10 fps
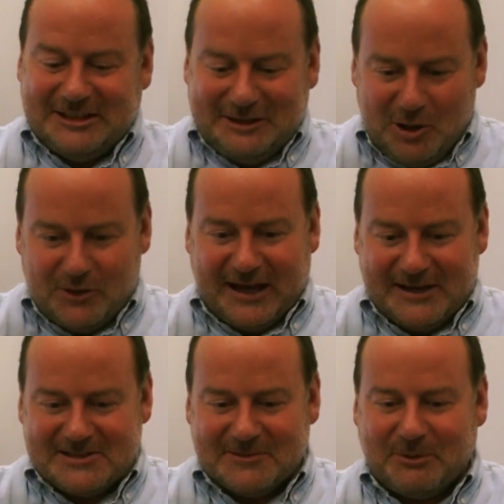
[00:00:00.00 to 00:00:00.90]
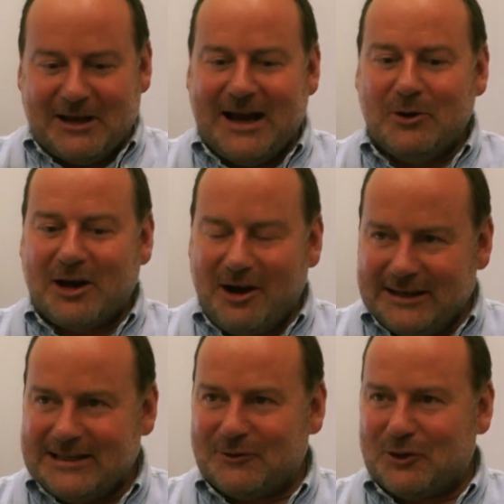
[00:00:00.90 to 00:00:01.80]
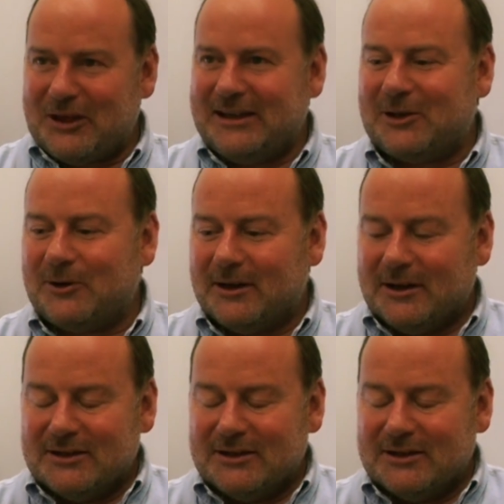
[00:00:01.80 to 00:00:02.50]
did know that, but how kind of you. Thank you.